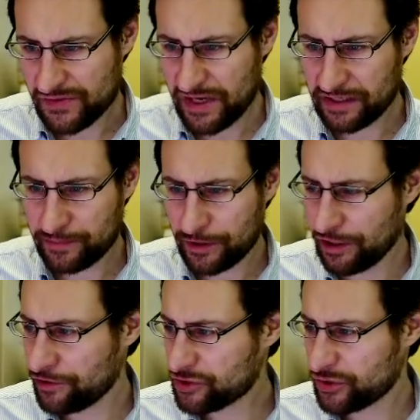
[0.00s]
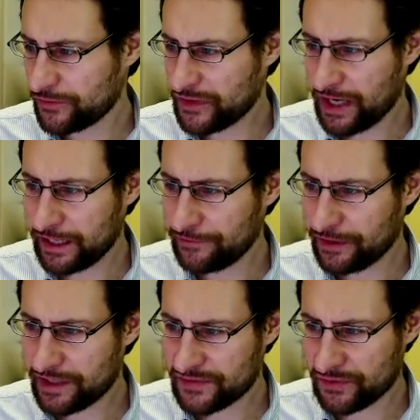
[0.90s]
they had apparently not sure if the hardware
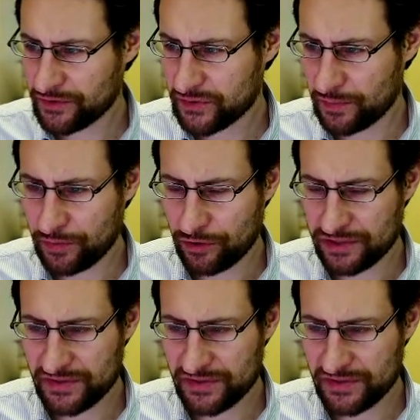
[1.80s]
does not support